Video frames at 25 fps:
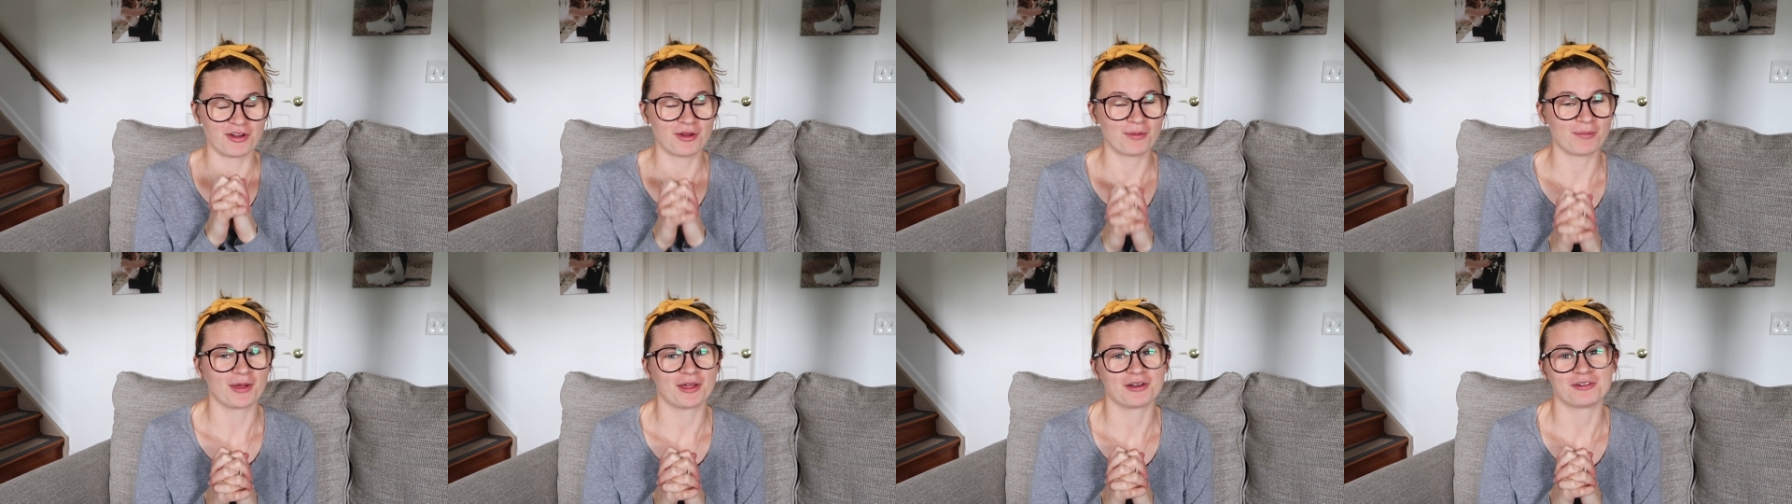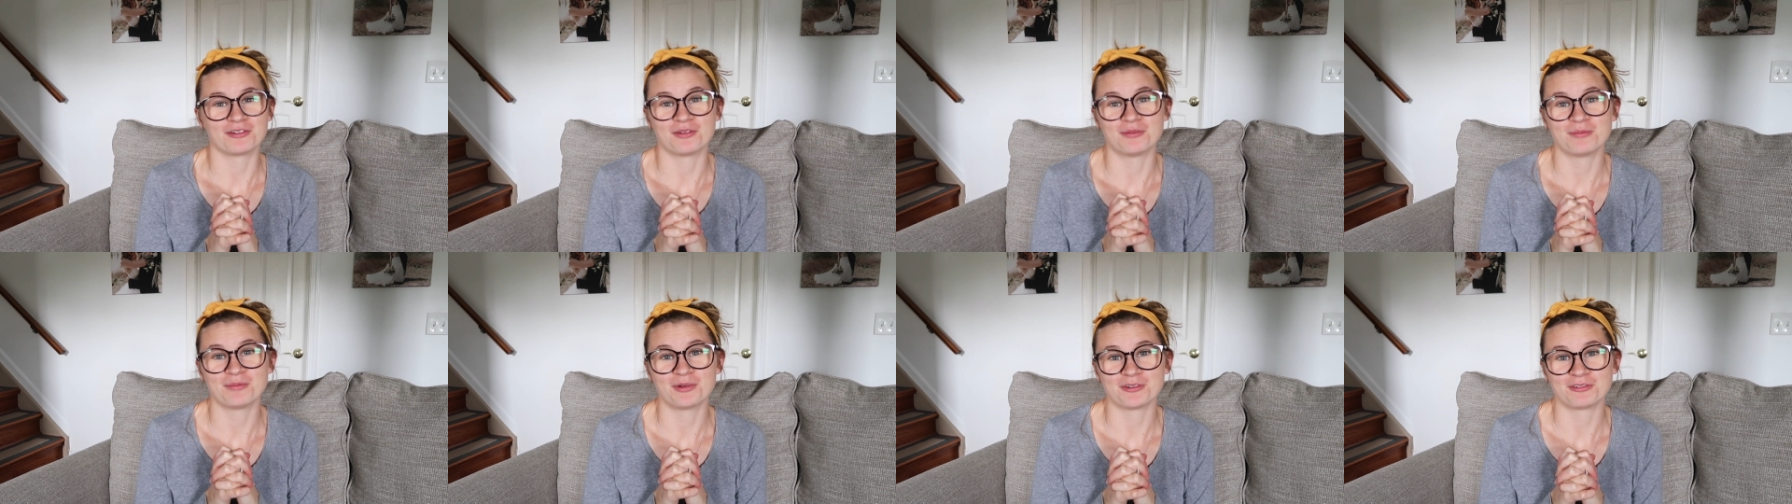our
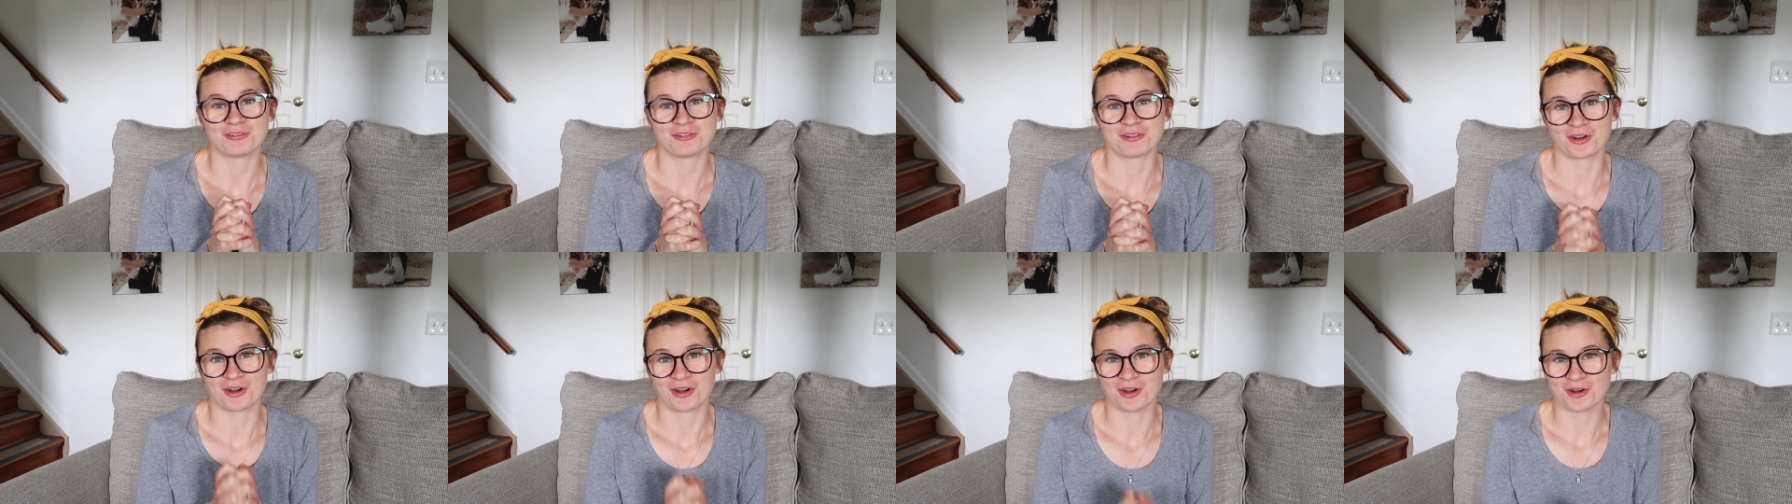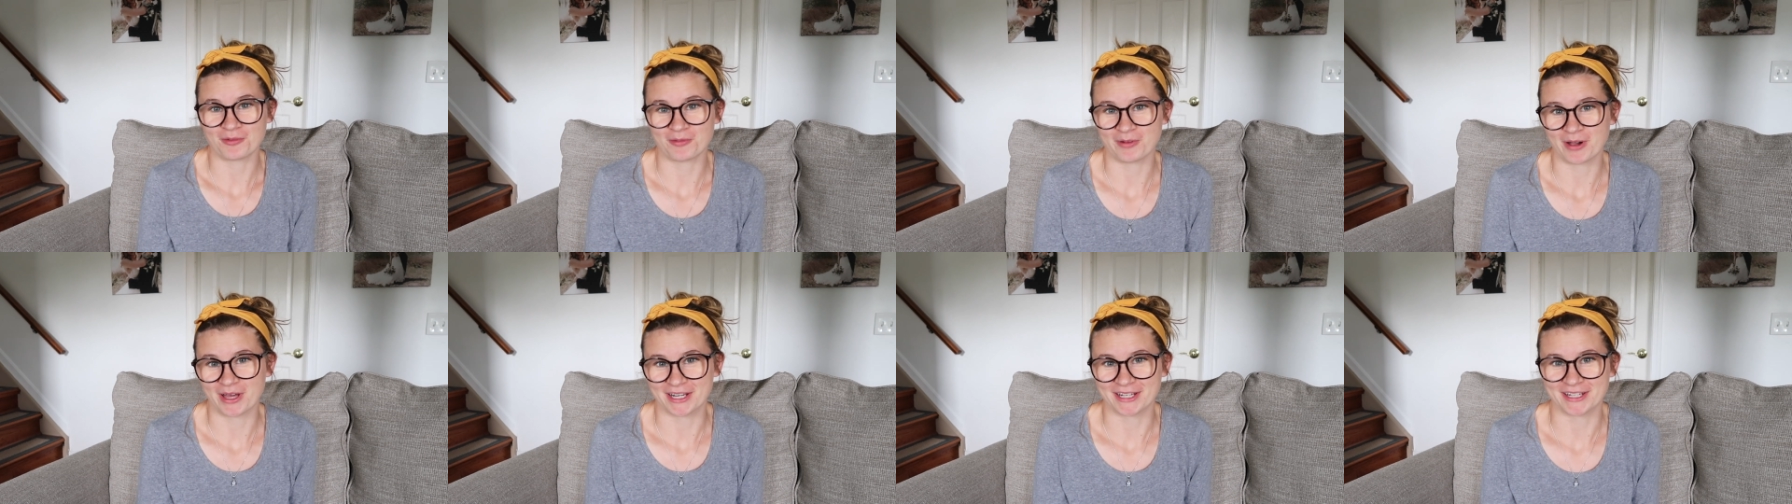bedroom, but for
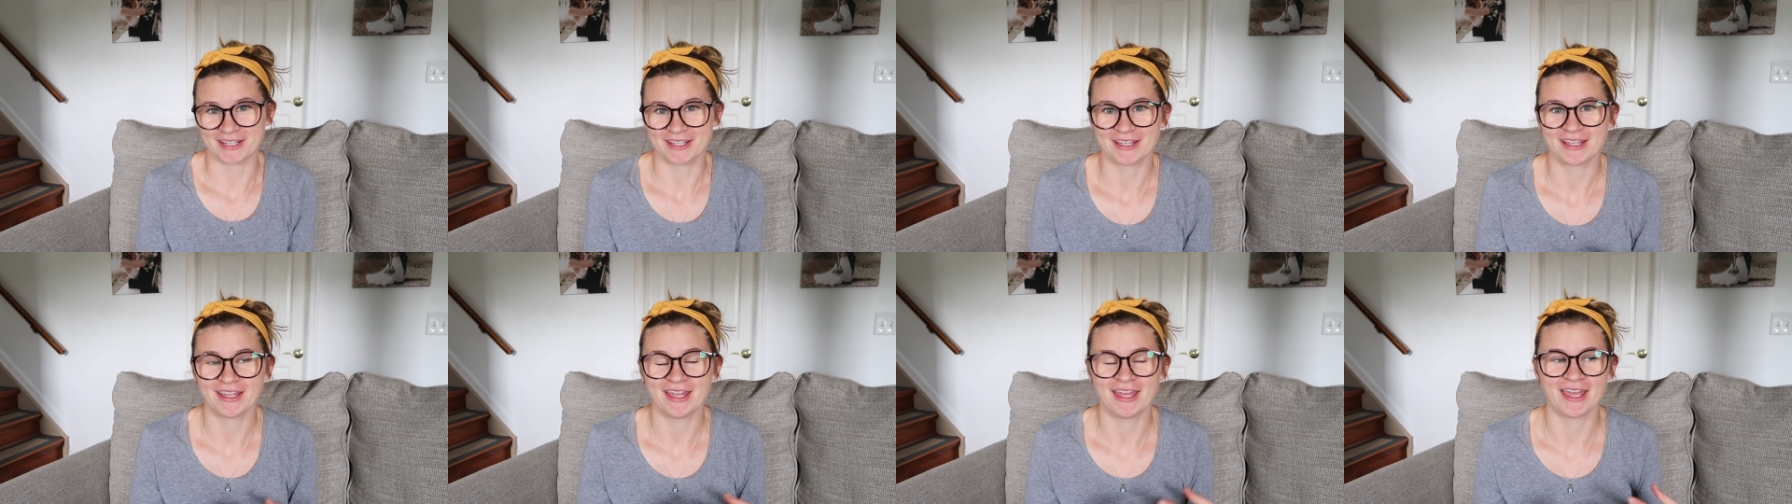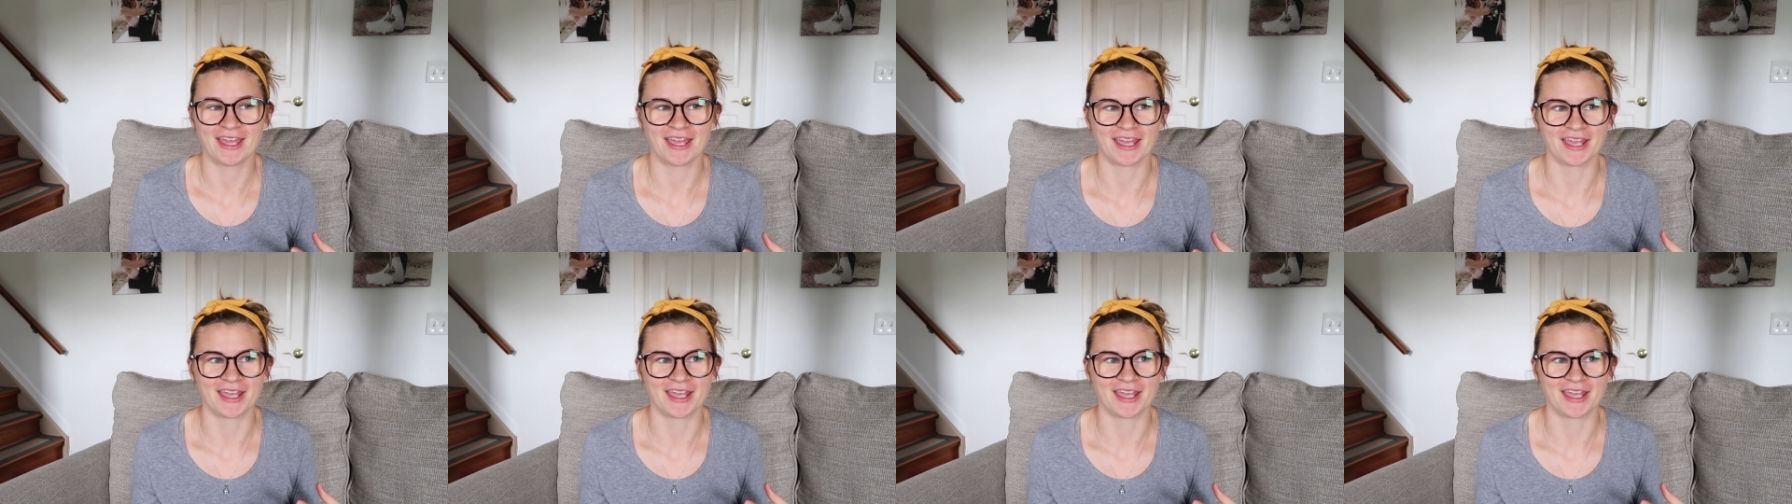our wedding,